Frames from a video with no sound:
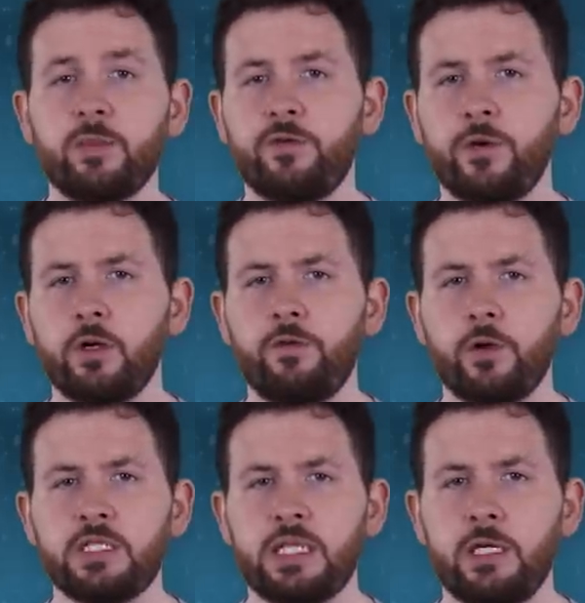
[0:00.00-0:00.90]
midfielder
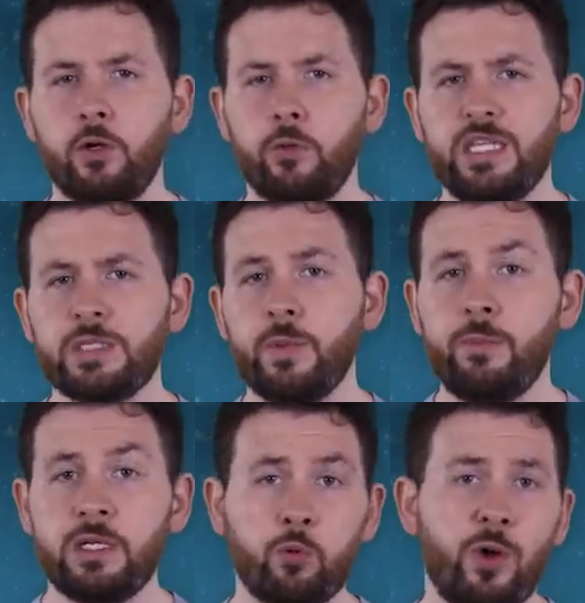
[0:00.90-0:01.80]
Florentino Luis may
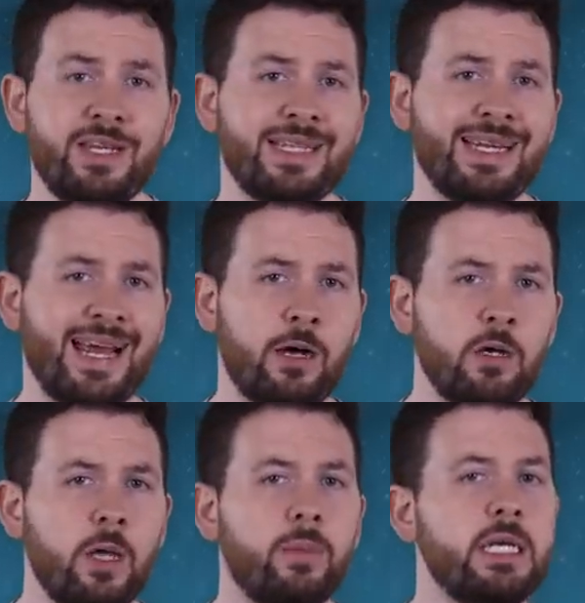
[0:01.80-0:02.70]
be 20 now,
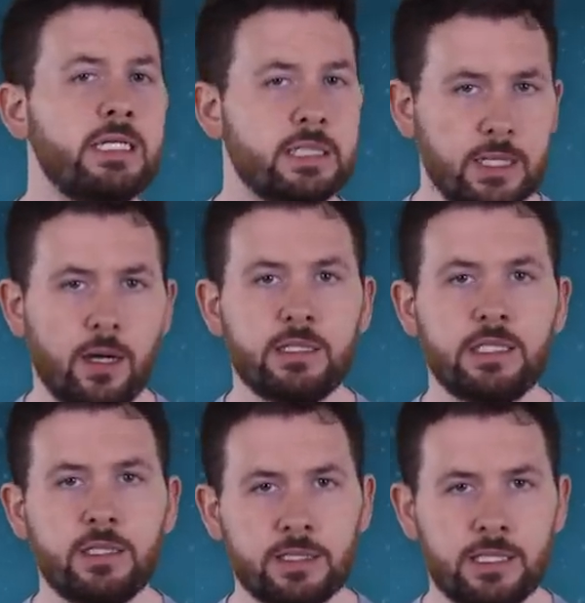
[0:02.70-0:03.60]
but he
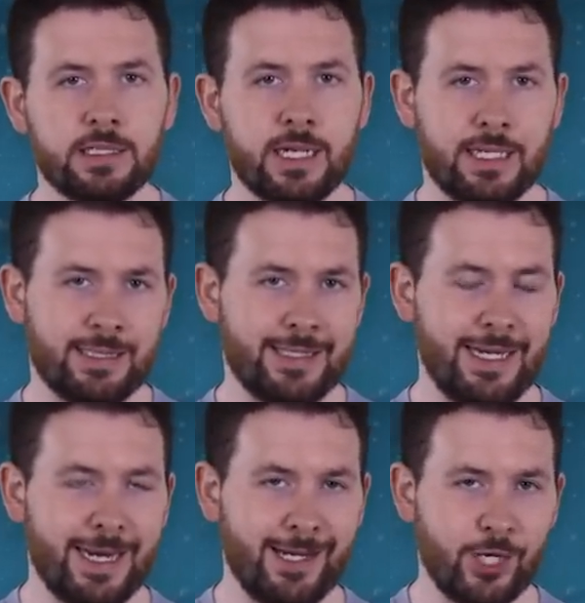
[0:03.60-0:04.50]
started the season as a
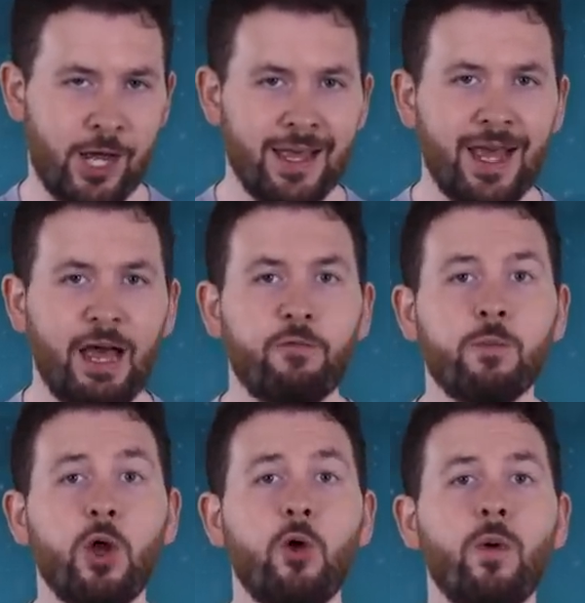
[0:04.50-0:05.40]
teenager, and
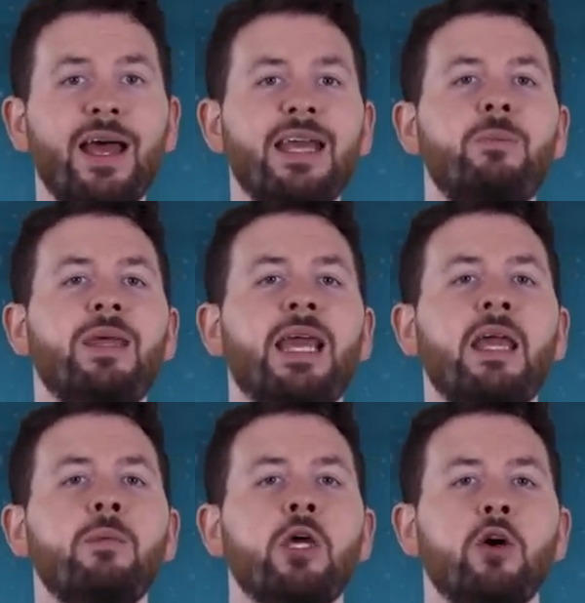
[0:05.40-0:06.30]
from nowhere he
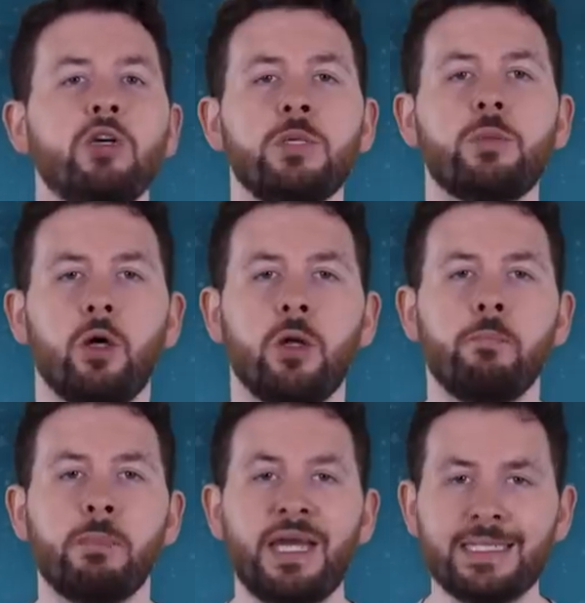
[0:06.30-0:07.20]
became a gossip
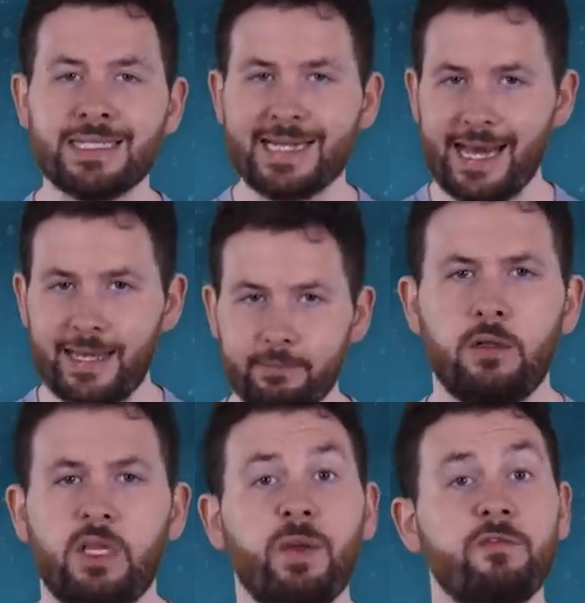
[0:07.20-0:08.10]
column mainstay.
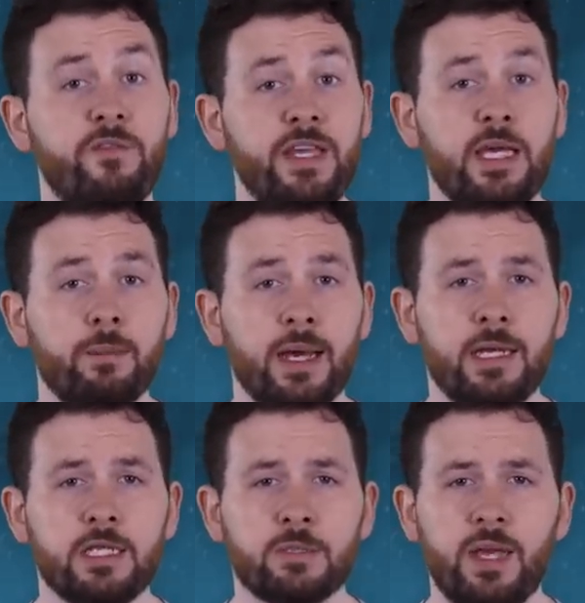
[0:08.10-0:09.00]
The Benfica man
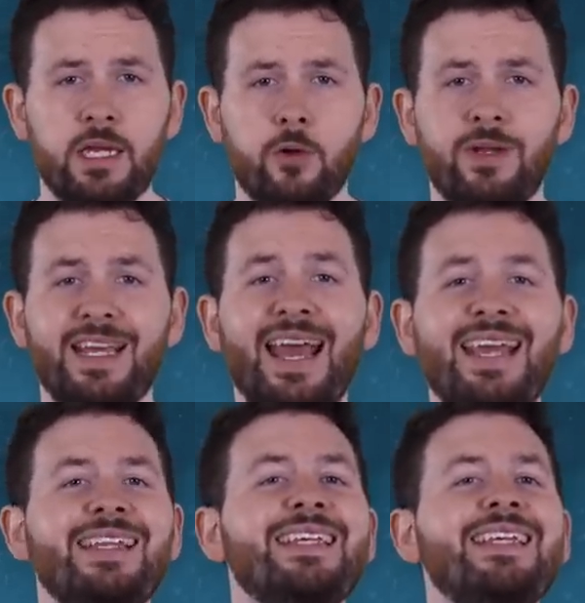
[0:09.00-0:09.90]
has made only
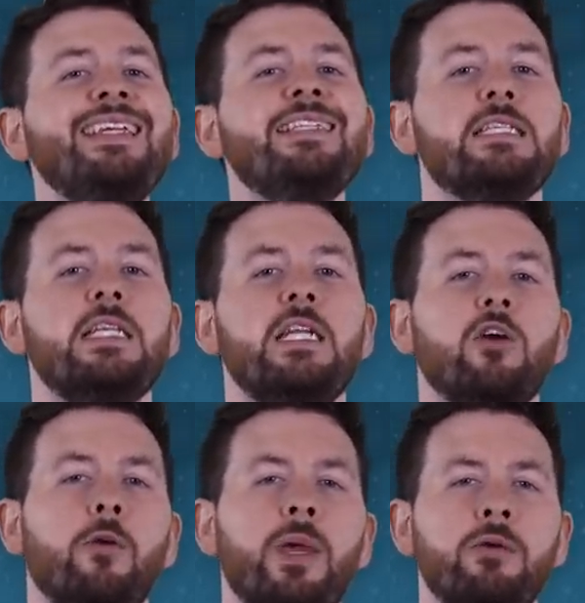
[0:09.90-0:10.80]
18
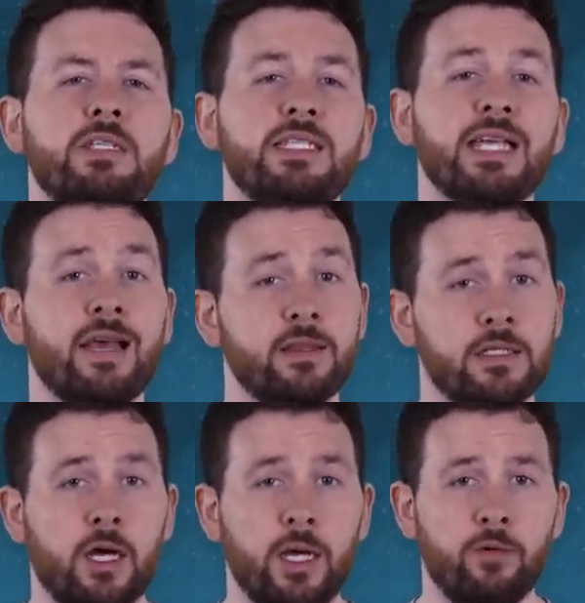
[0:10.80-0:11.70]
senior appearances at the
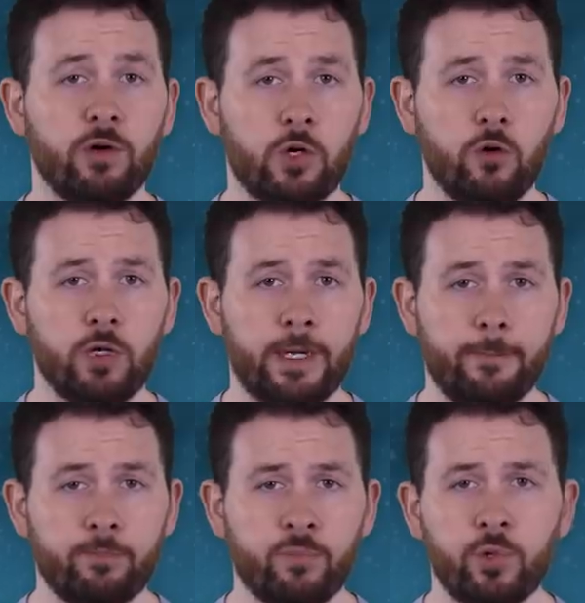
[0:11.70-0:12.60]
time of recording,
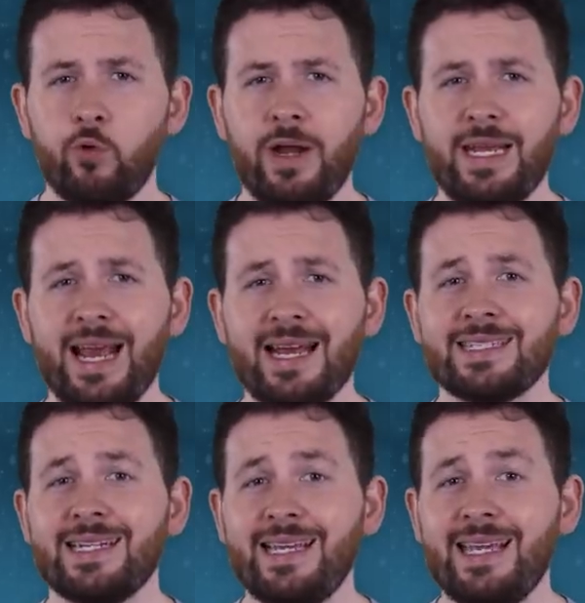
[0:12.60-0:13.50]
but already
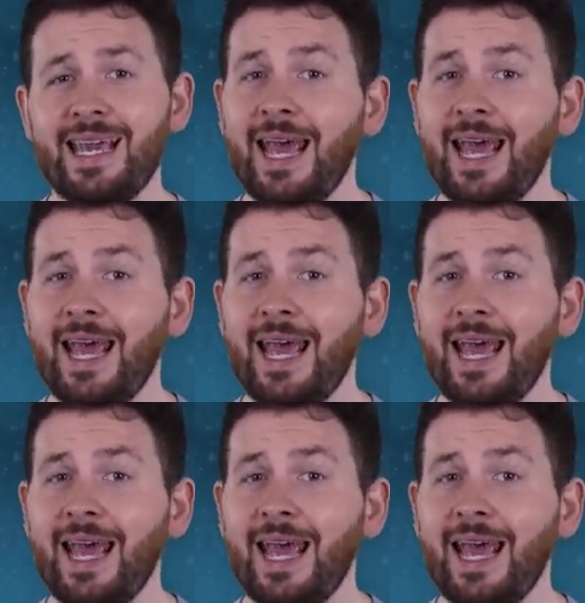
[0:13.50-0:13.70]
has league